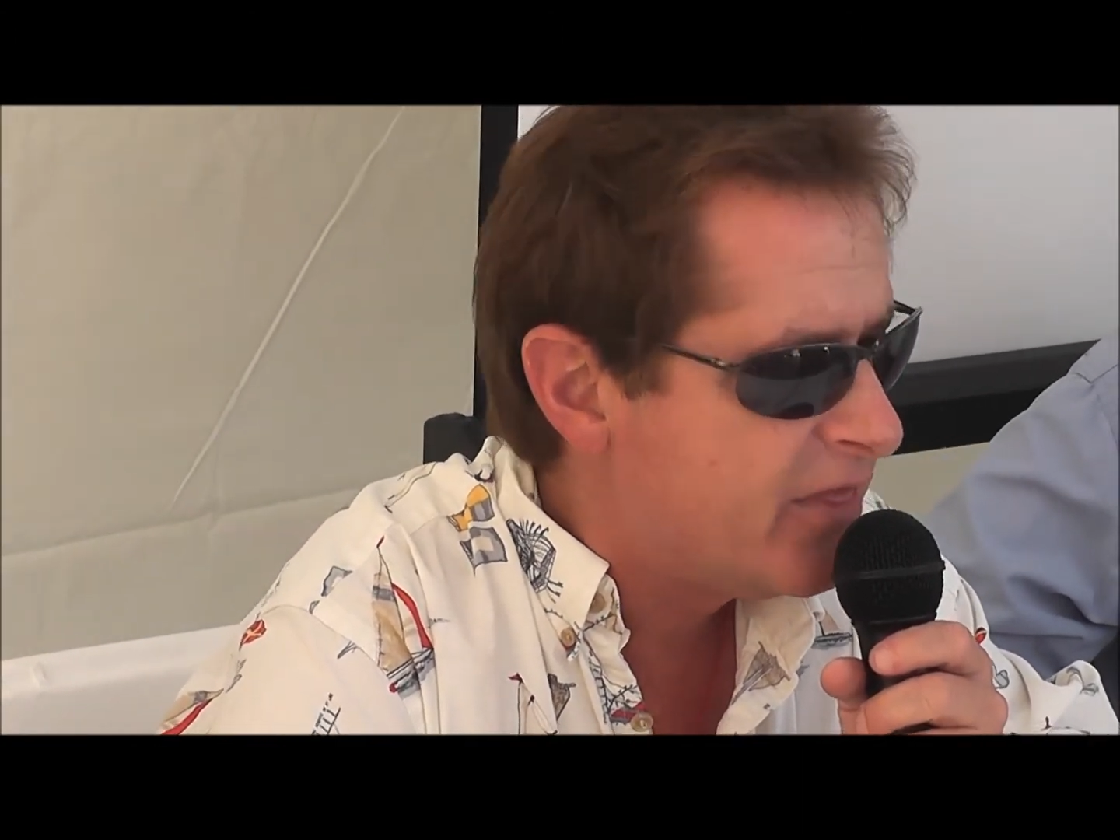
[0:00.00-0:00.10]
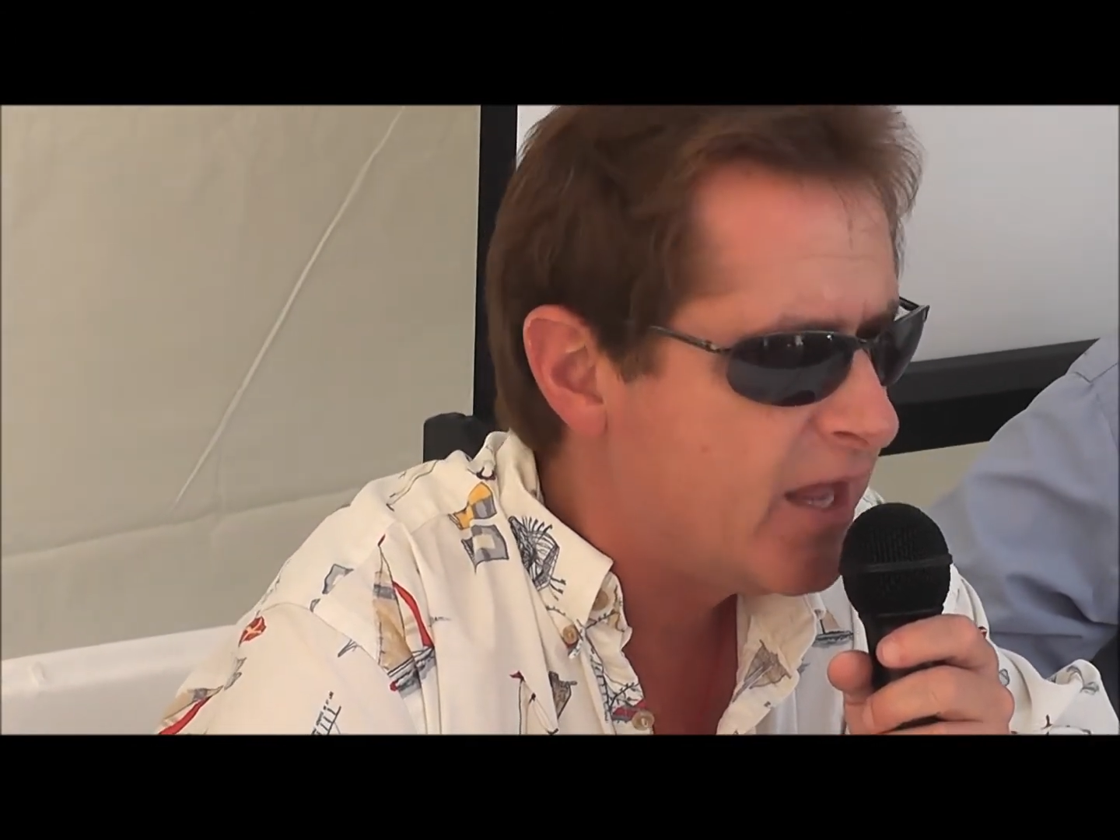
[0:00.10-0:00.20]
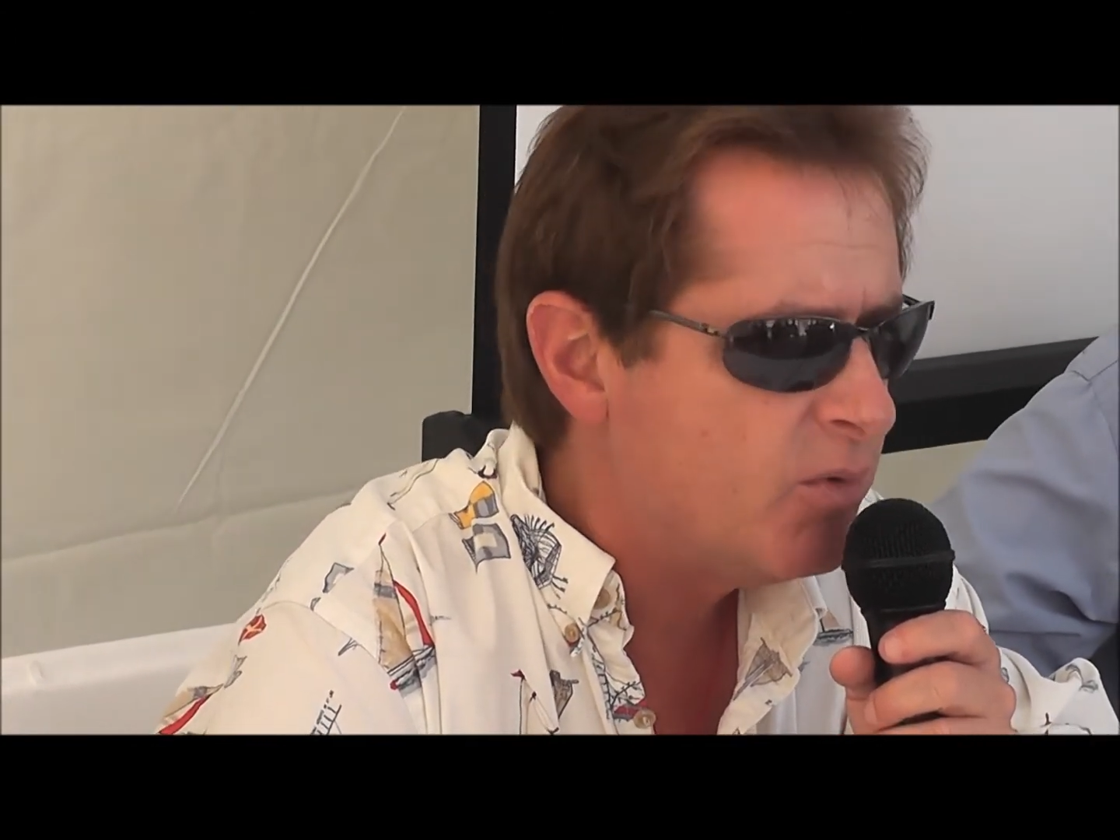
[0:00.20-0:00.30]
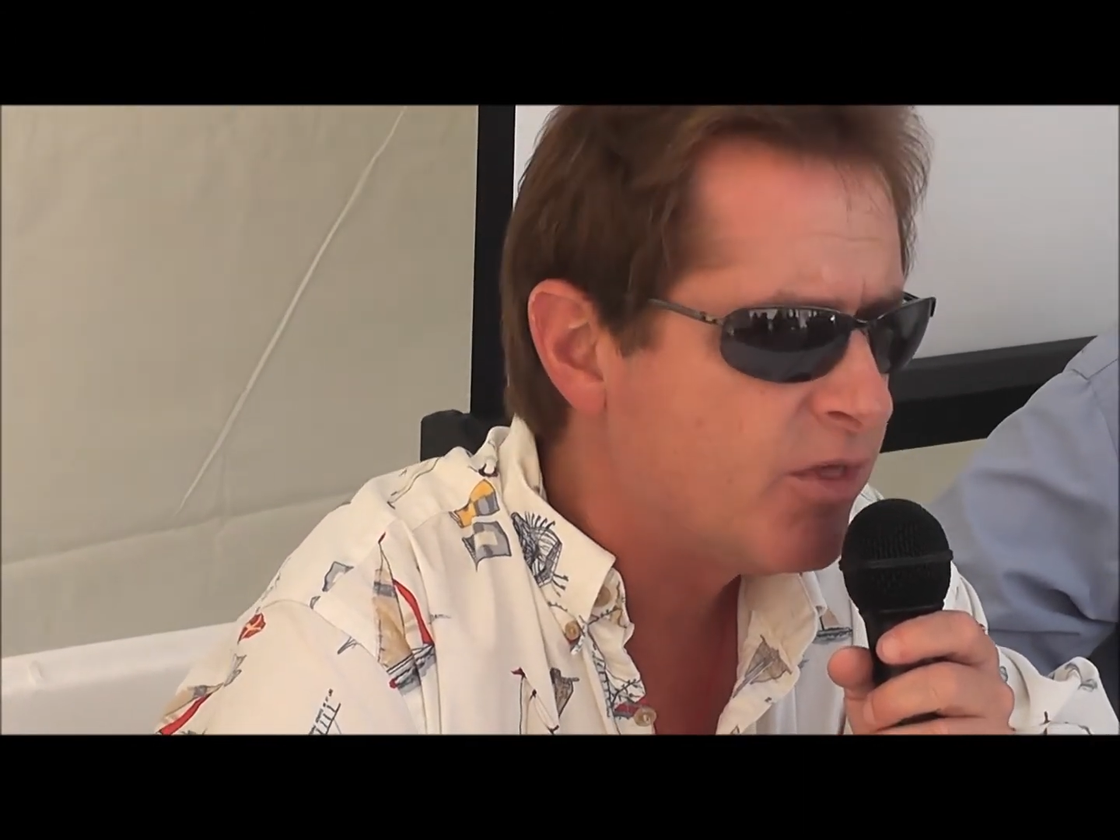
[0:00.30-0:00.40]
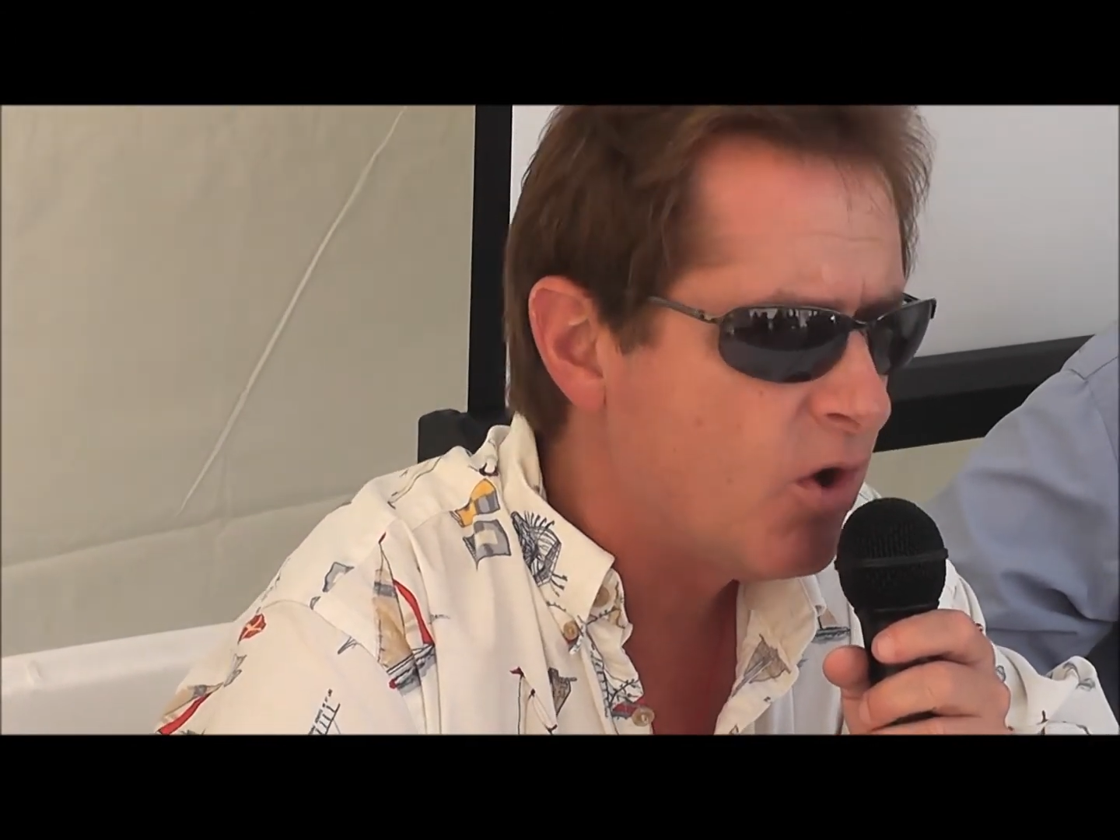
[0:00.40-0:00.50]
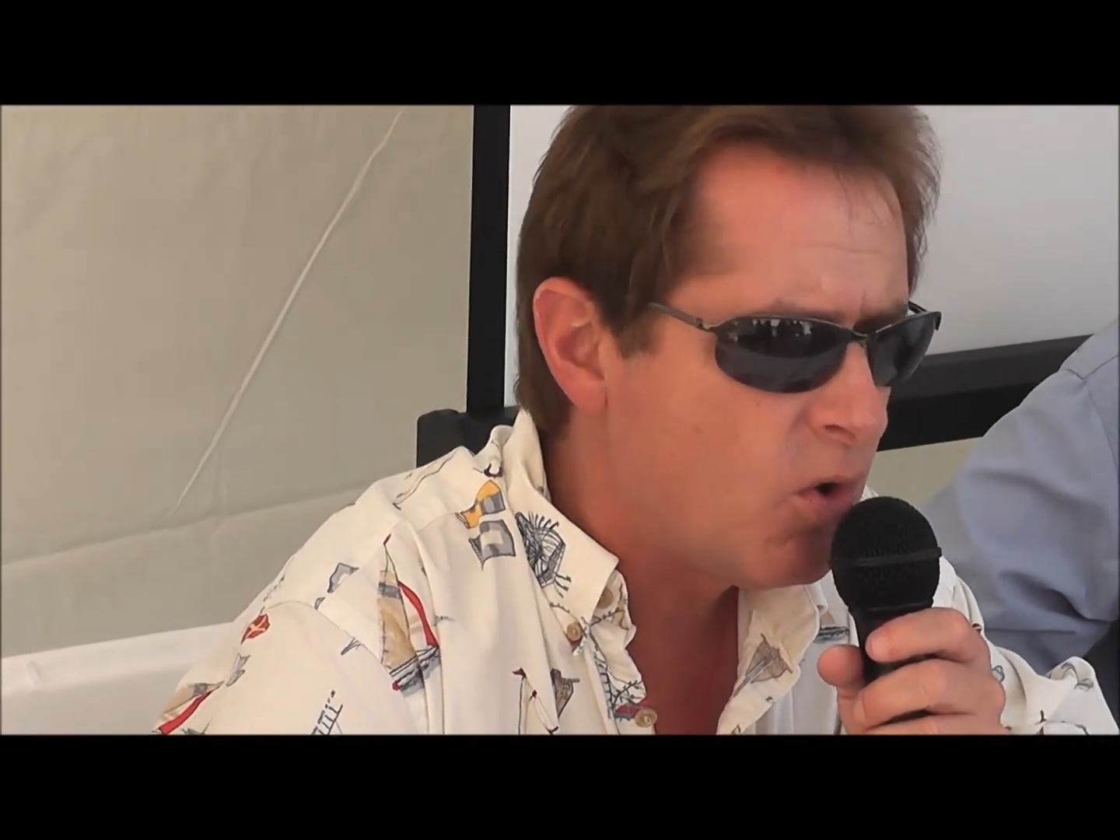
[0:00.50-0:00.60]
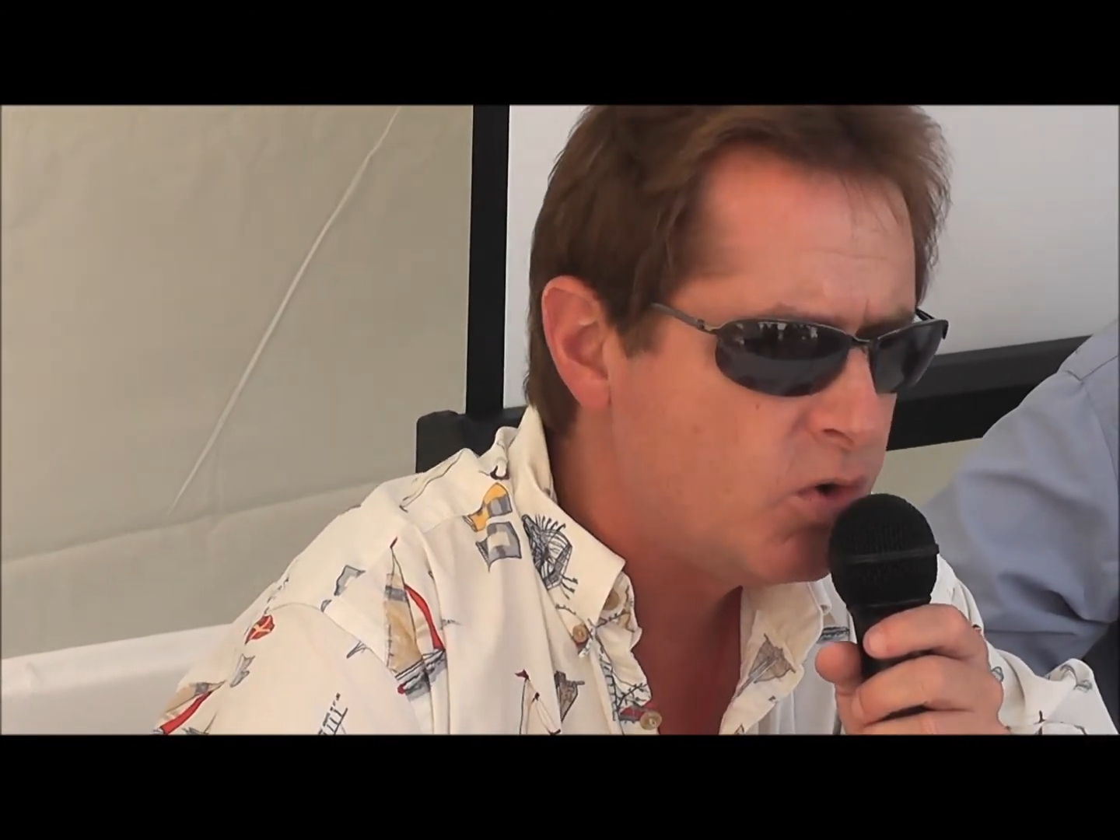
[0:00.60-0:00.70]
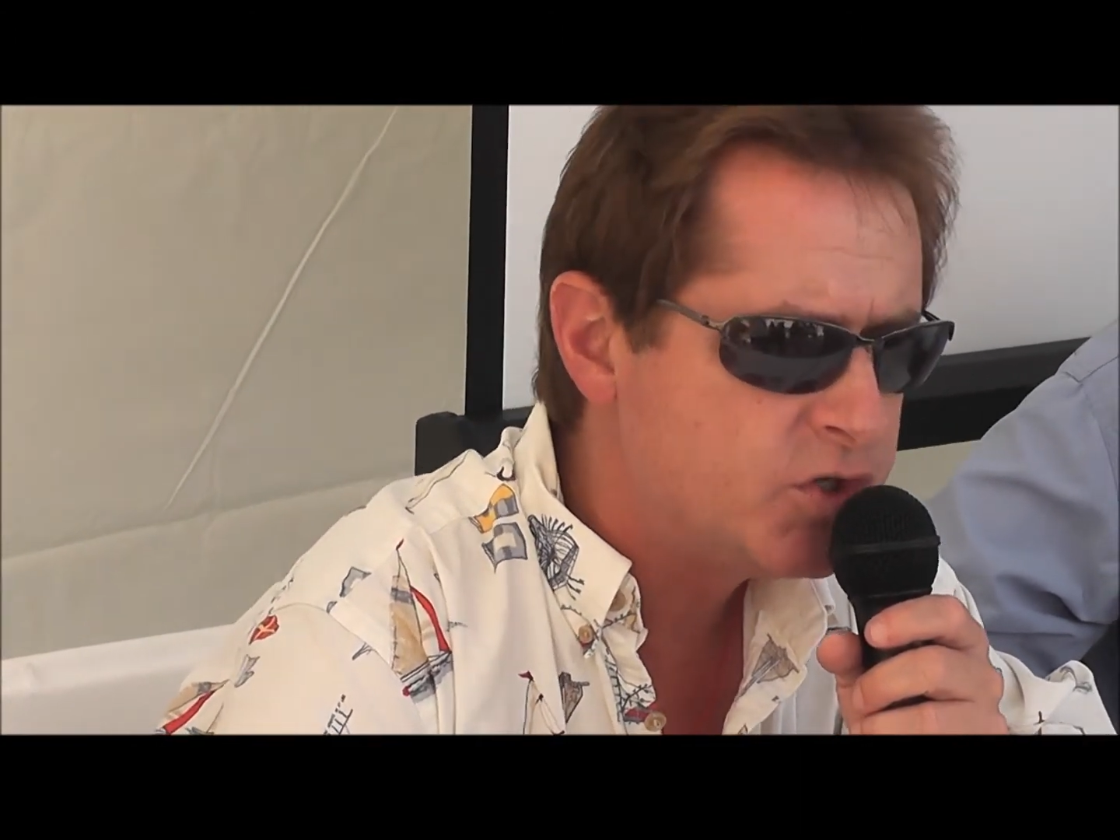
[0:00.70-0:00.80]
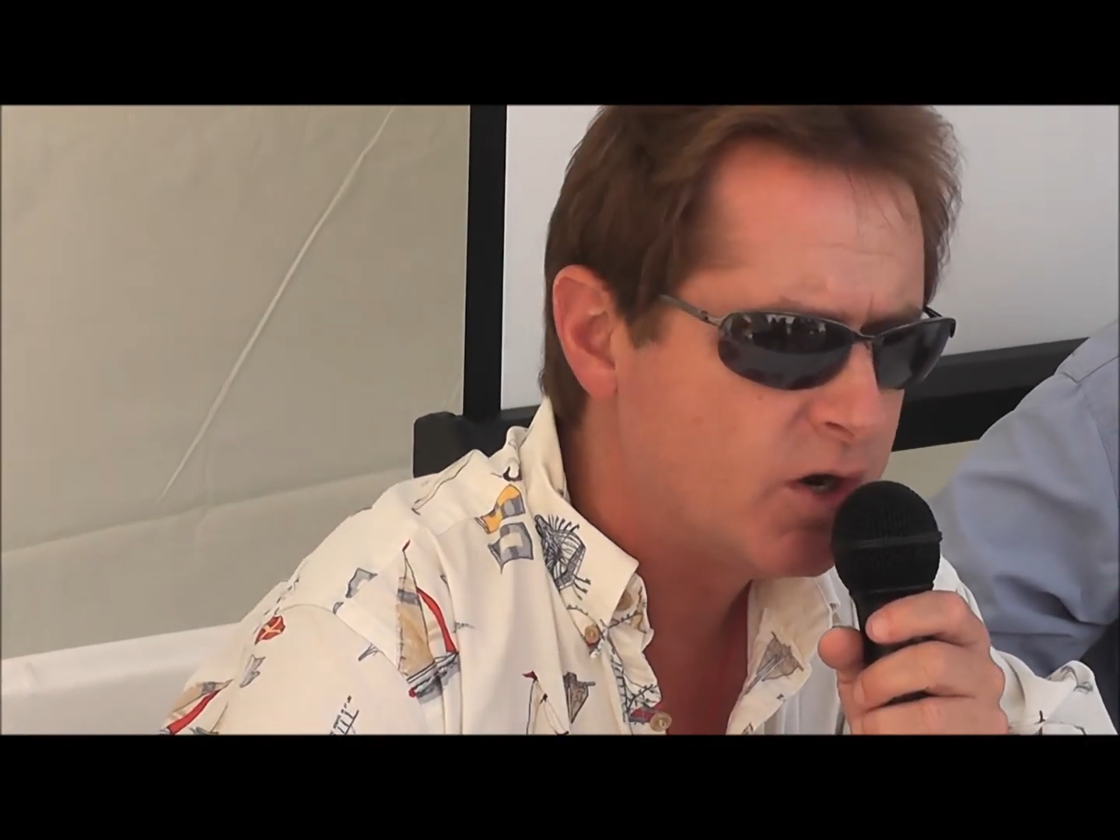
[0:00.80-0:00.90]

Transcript: they withhold